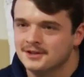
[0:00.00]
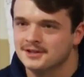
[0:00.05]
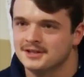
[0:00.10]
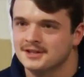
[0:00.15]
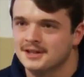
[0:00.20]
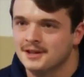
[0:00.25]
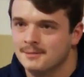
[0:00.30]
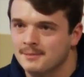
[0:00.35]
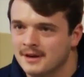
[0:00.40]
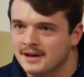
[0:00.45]

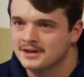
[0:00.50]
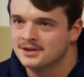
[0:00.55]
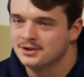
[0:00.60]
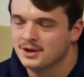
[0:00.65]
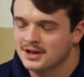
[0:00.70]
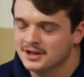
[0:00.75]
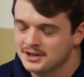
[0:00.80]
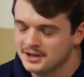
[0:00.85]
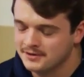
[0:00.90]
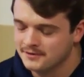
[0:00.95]
but
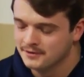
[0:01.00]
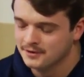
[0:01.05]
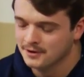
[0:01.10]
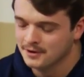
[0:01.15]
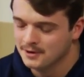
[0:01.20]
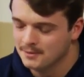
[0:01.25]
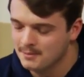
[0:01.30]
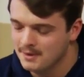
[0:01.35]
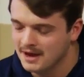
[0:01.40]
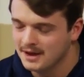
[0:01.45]
tennis, track,
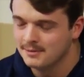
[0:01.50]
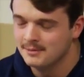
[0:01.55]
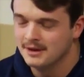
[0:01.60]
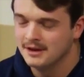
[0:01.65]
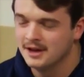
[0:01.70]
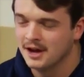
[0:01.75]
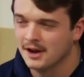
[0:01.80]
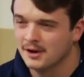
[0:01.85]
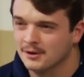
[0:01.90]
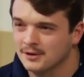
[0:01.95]
and
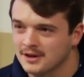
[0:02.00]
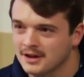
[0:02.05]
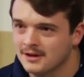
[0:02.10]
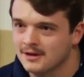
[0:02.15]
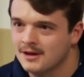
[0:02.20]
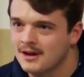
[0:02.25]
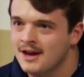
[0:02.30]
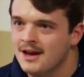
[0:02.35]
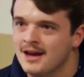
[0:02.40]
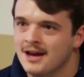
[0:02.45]
basketball as
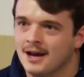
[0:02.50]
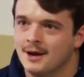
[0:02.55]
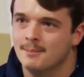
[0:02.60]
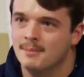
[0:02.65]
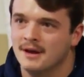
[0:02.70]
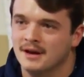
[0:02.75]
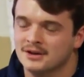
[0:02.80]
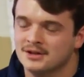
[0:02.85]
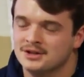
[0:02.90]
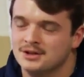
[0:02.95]
well. Quite the
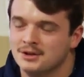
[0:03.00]
resume.